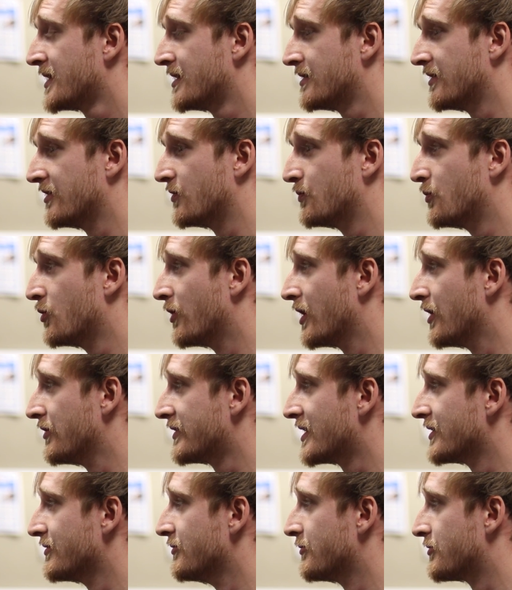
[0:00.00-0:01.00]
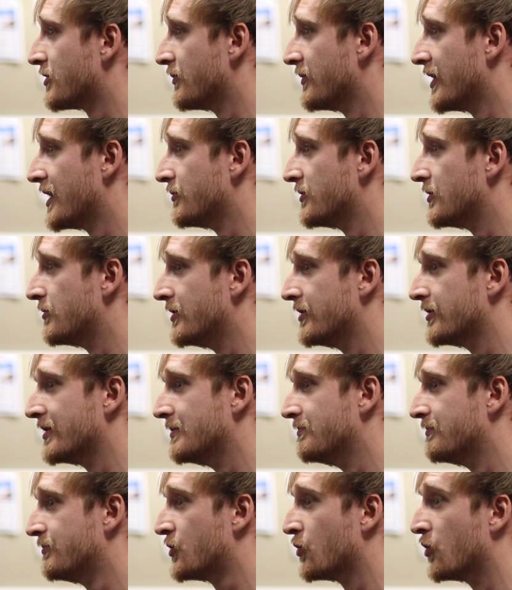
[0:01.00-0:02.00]
The support I was given from them, they really
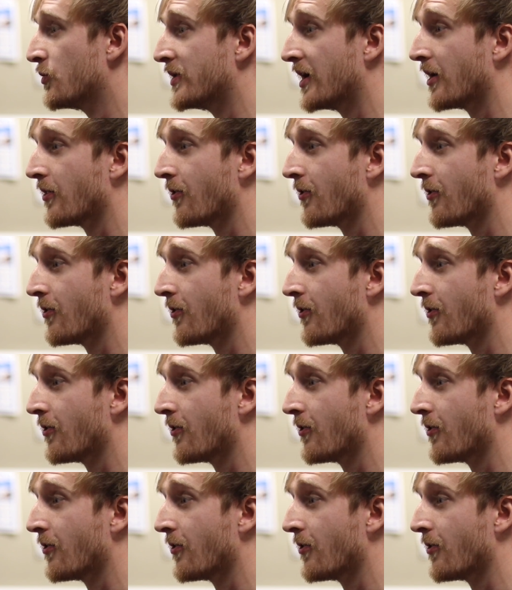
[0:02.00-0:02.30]
taught me a